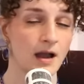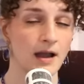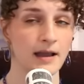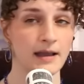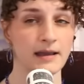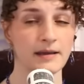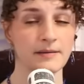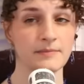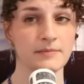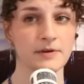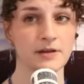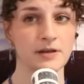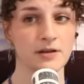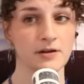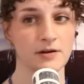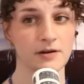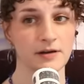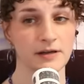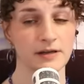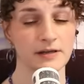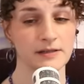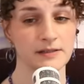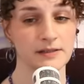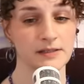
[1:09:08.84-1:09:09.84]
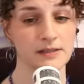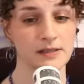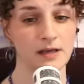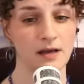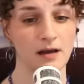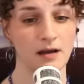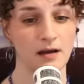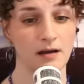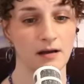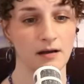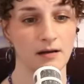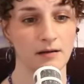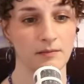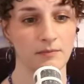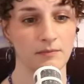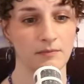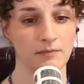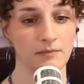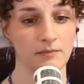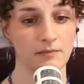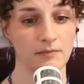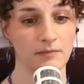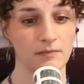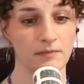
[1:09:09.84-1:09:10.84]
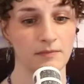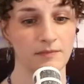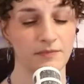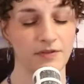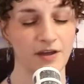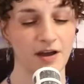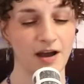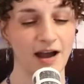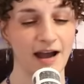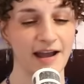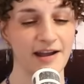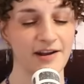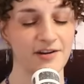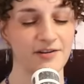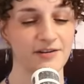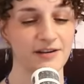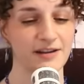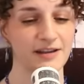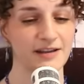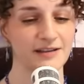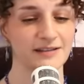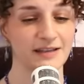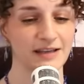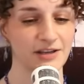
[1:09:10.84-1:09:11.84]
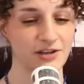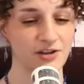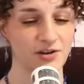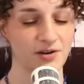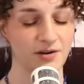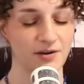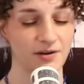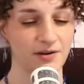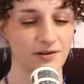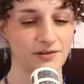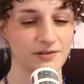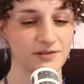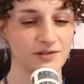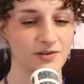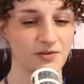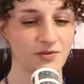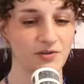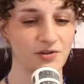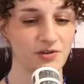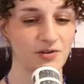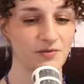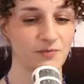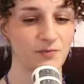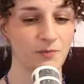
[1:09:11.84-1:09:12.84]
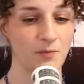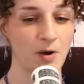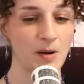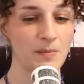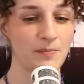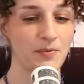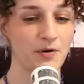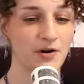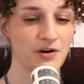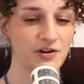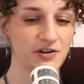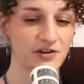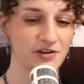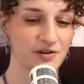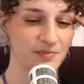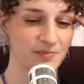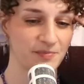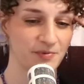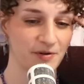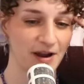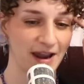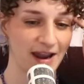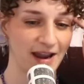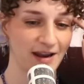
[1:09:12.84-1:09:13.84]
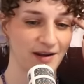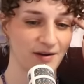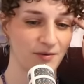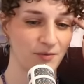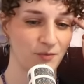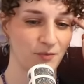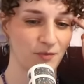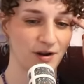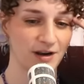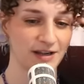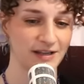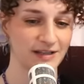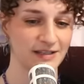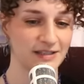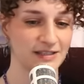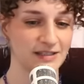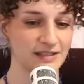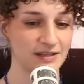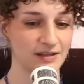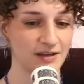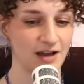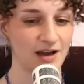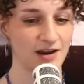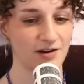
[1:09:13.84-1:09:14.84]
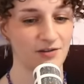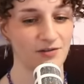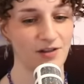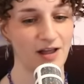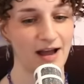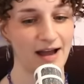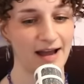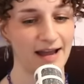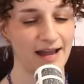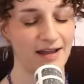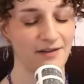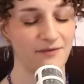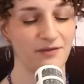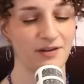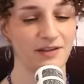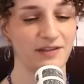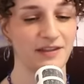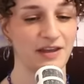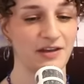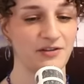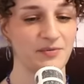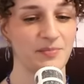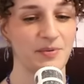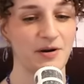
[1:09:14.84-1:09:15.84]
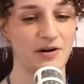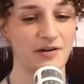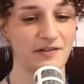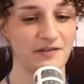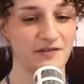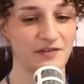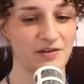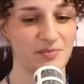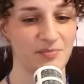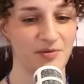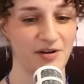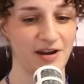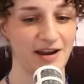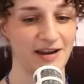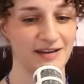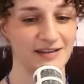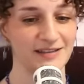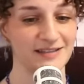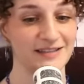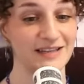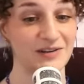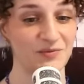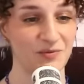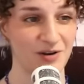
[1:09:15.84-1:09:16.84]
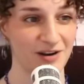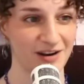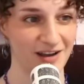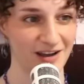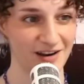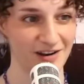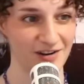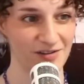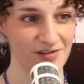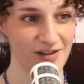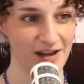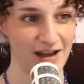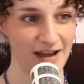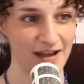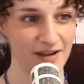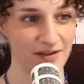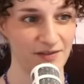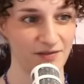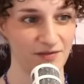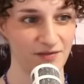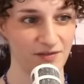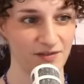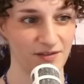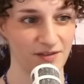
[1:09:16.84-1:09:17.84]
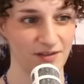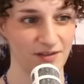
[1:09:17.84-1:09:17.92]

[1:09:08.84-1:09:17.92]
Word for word: I am curious. Um, the irony is like you're so one part of your brain wanted to unalive, and the other part of your brain didn't want to unalive.